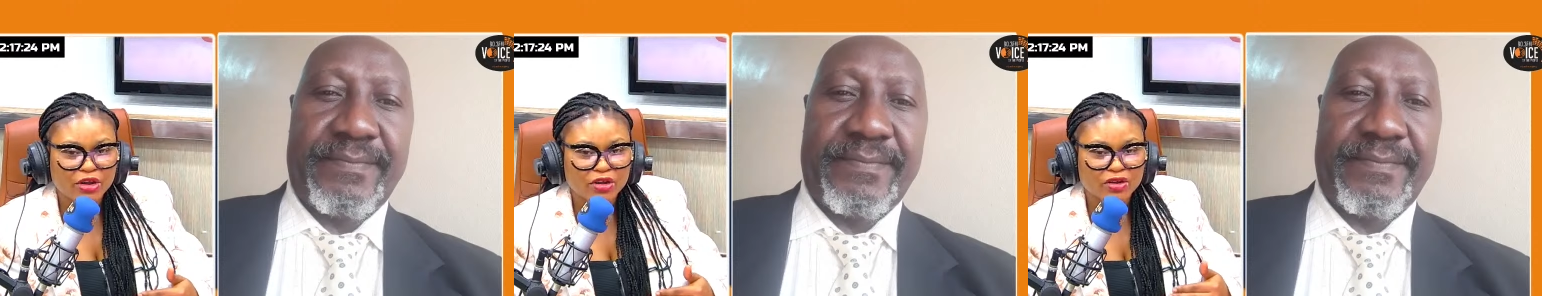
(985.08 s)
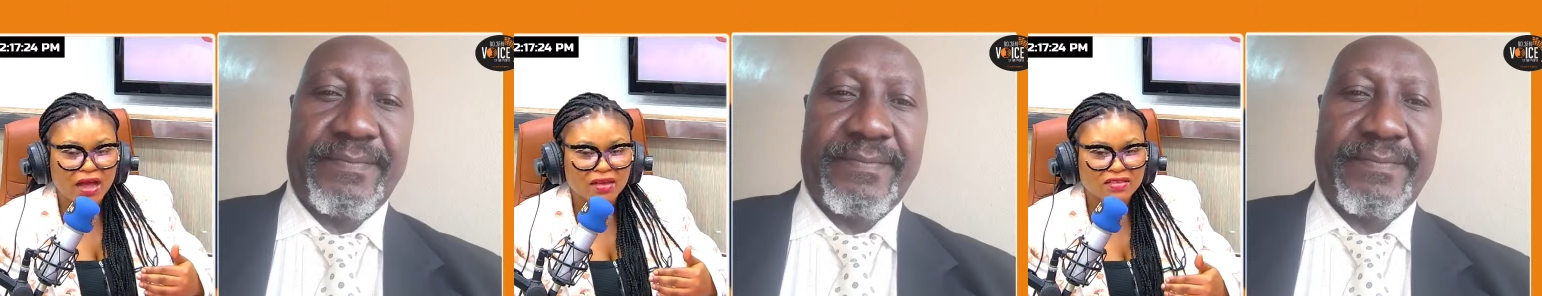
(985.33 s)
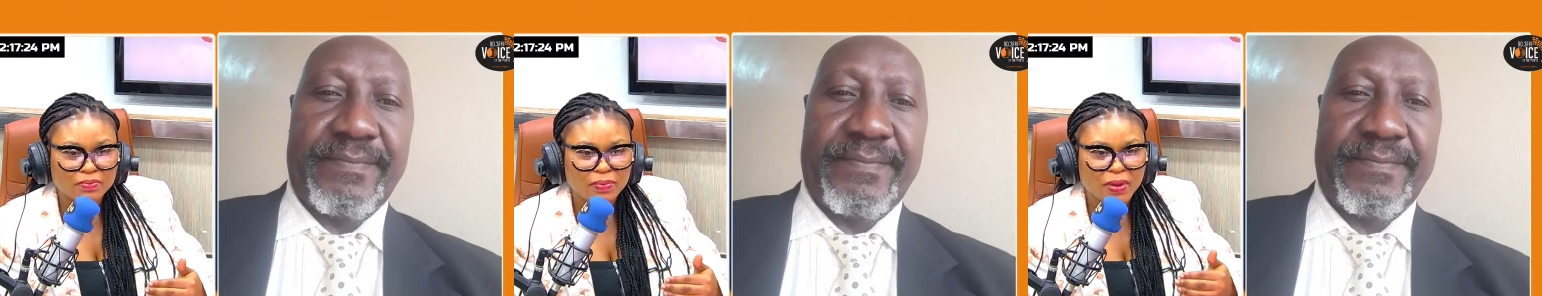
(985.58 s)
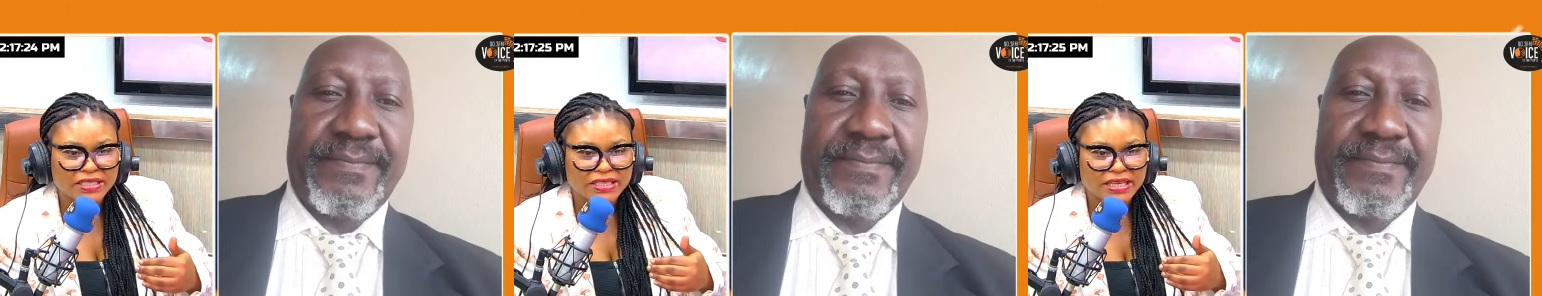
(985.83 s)
Speaker 1: on anti
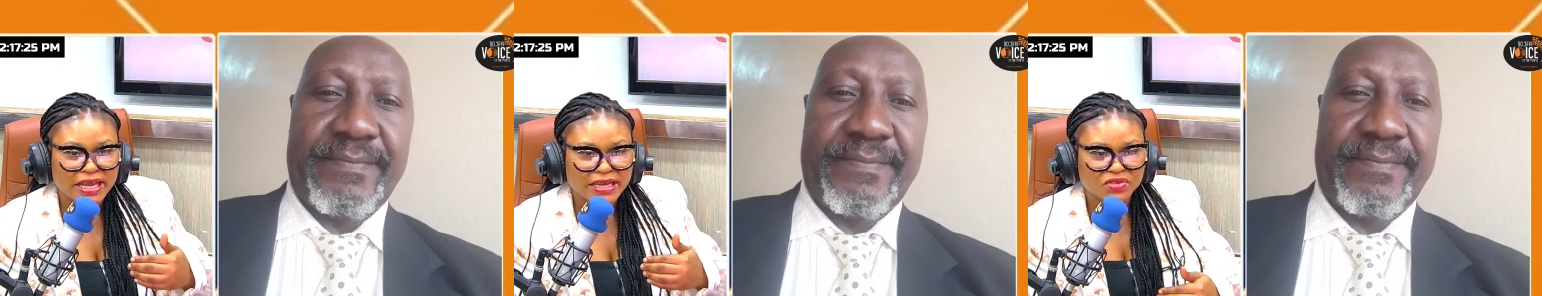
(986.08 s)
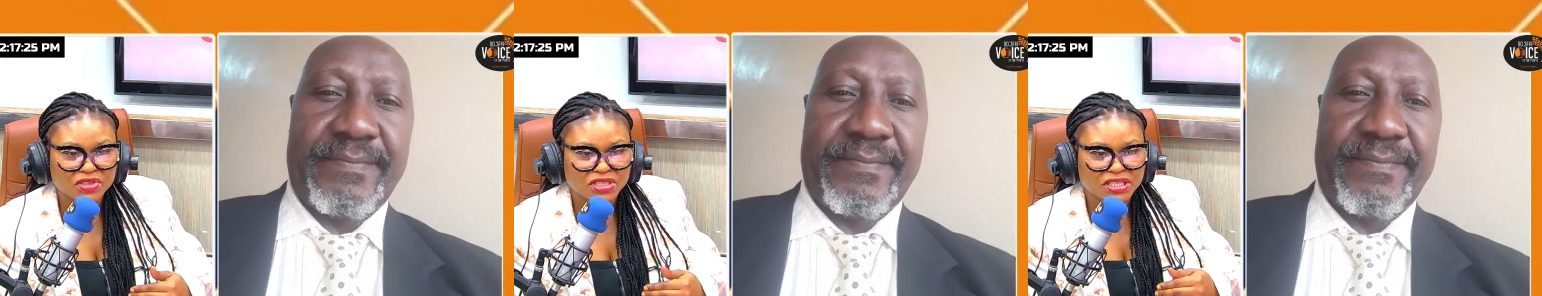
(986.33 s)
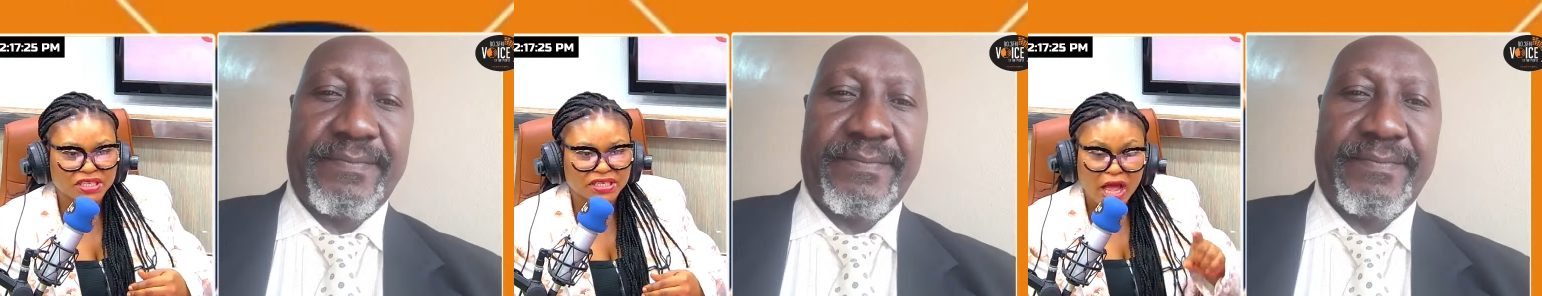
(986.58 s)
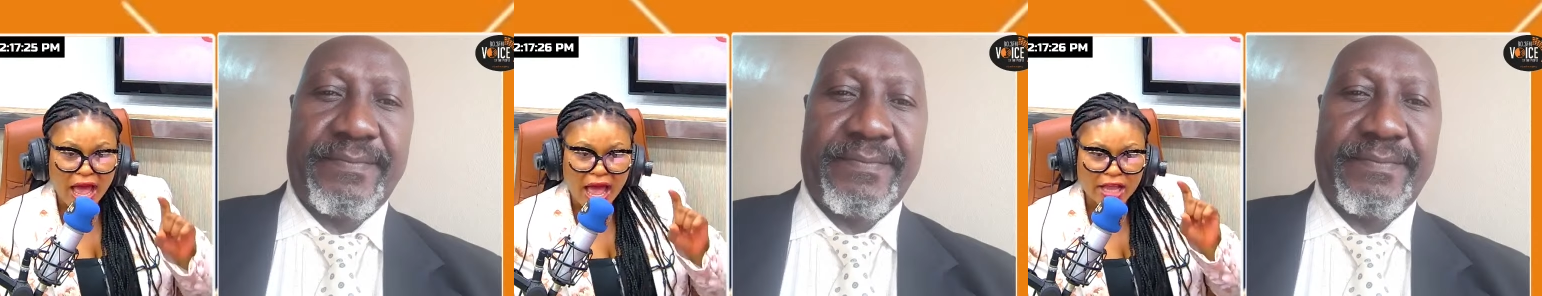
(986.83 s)
party activities
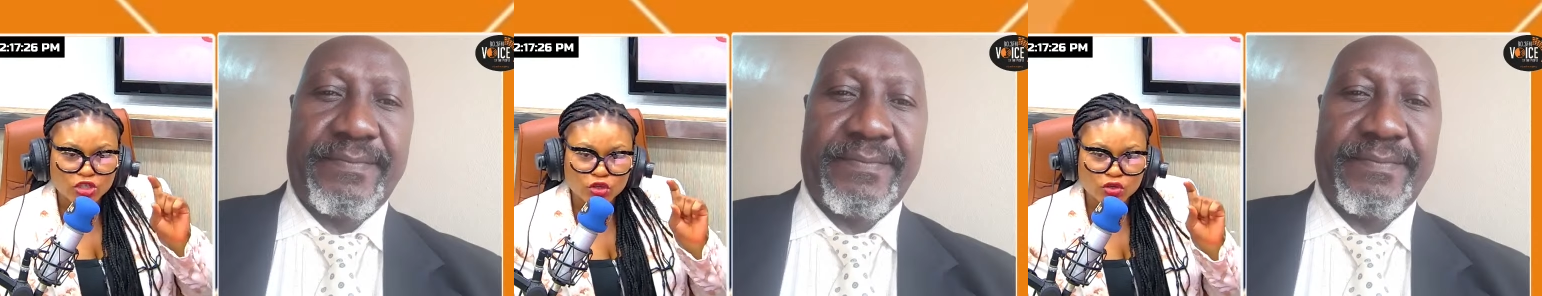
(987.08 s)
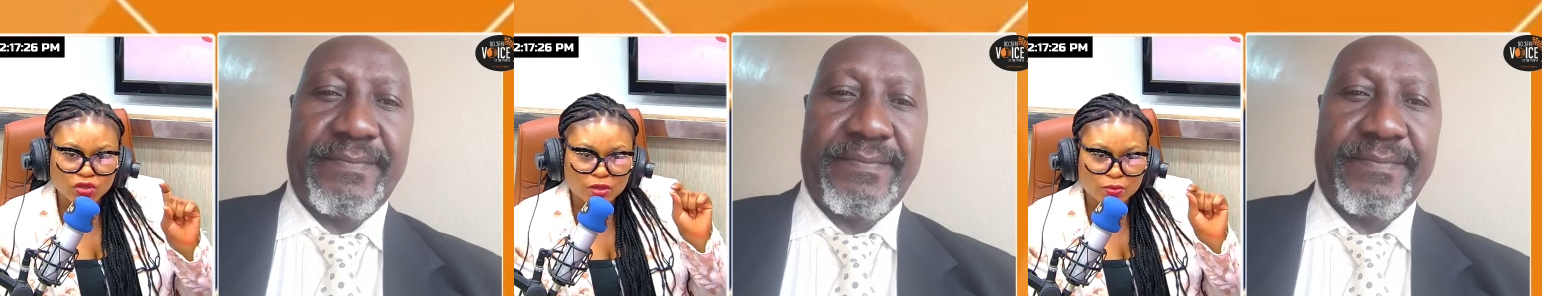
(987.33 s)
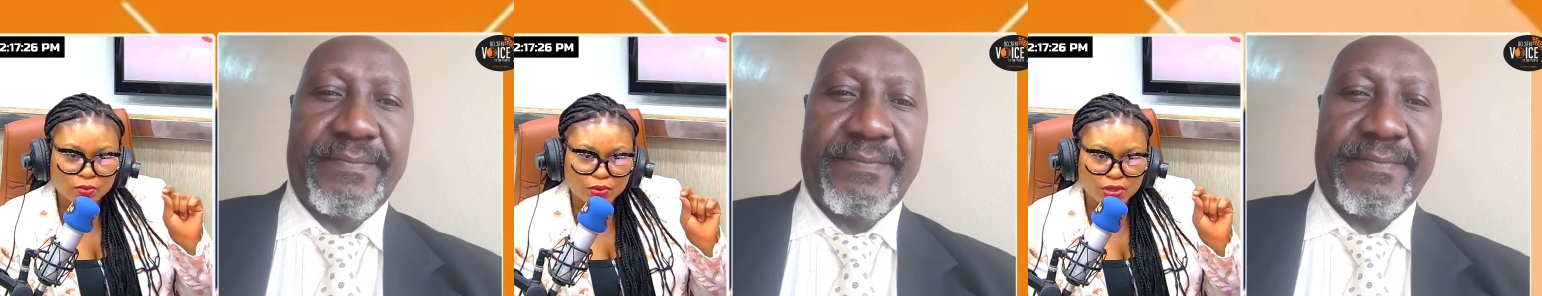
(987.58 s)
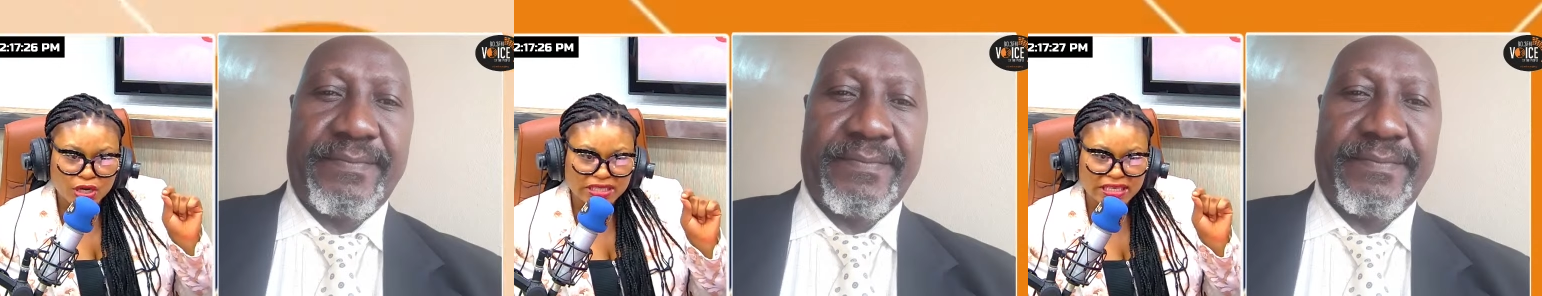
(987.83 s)
and using the
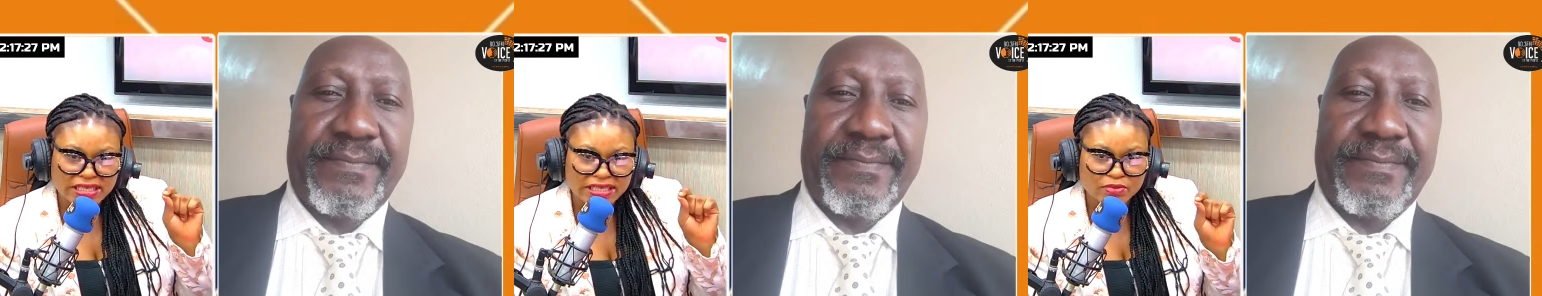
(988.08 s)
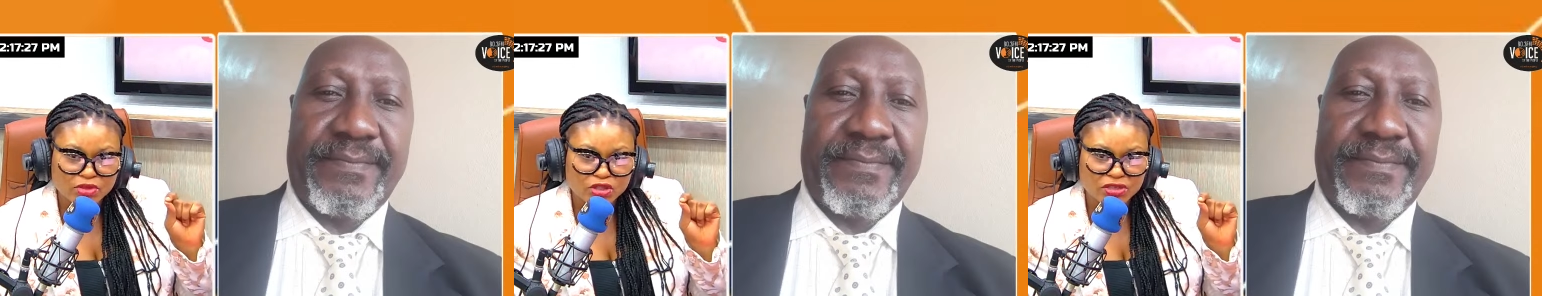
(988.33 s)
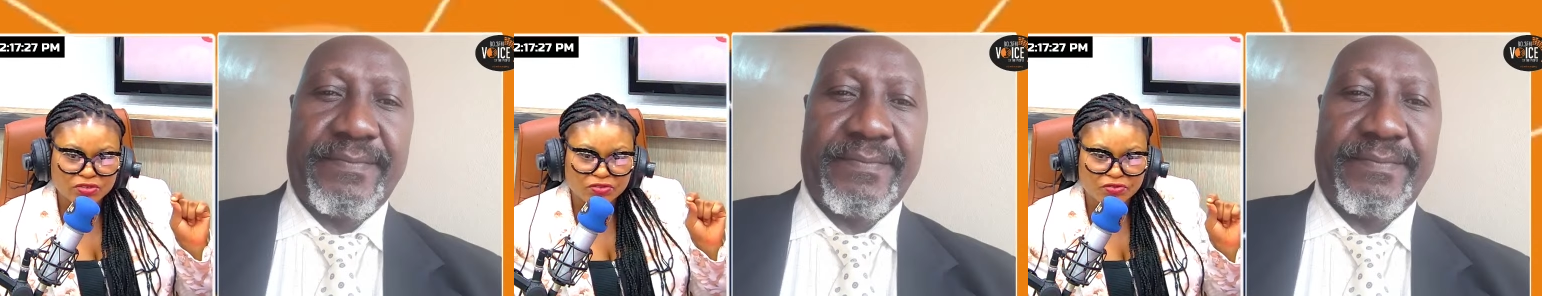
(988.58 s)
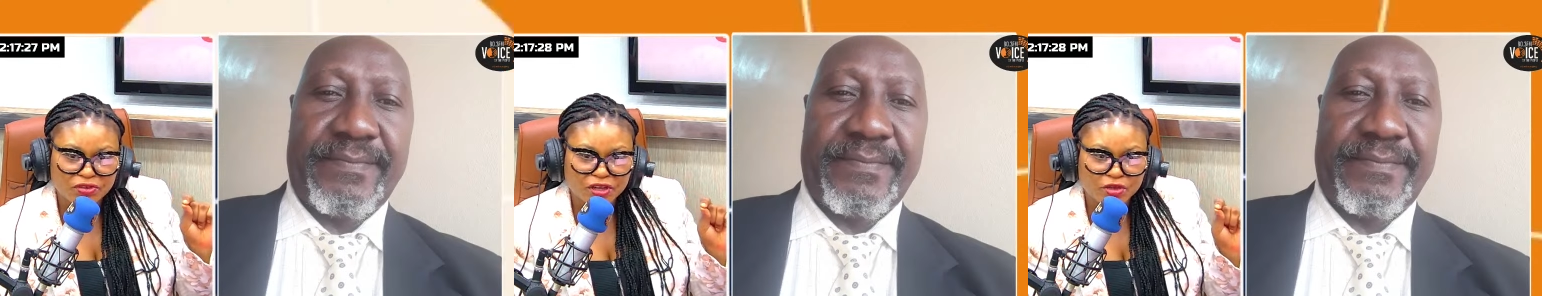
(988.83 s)
president's name to defend
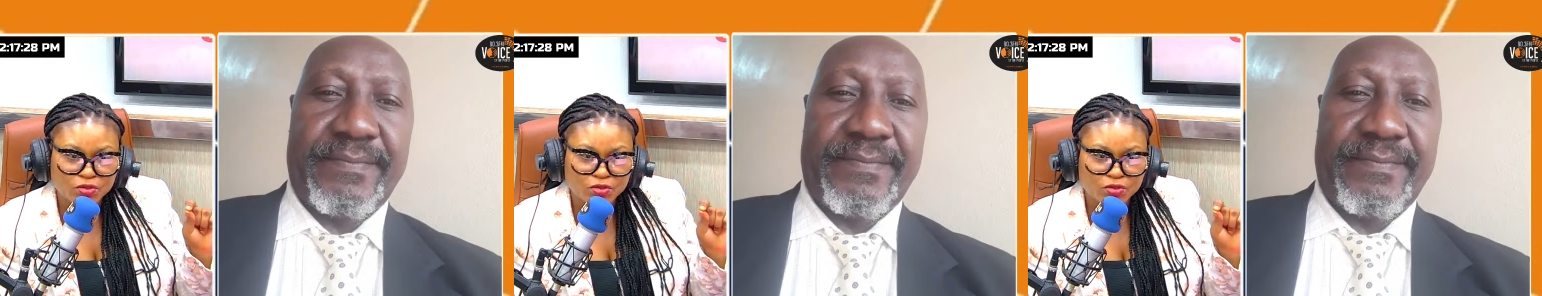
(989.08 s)
whatever